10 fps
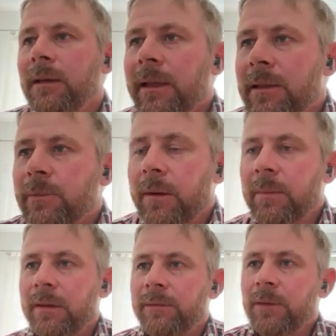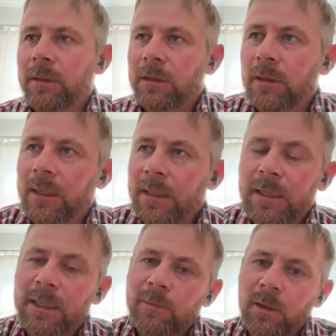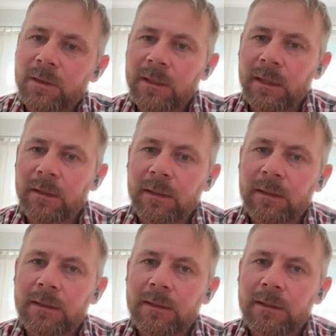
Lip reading: There's probably a few little glitchy spots there that